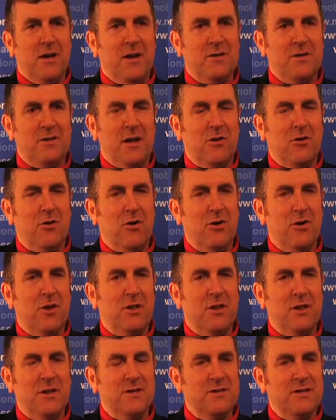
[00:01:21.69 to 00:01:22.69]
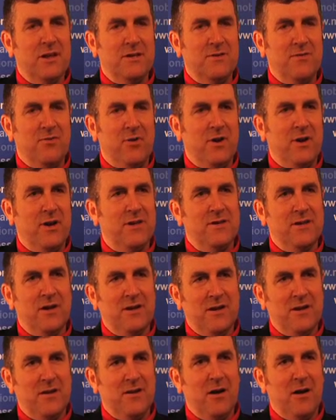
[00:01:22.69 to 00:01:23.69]
and Telcordia thinks that's a very
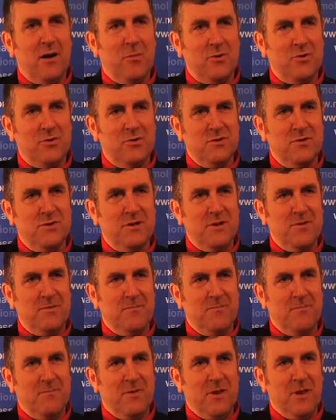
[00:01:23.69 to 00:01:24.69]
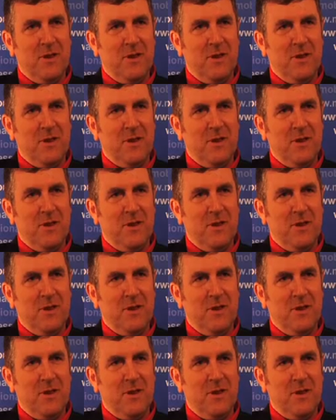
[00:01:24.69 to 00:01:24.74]
exciting opportunity.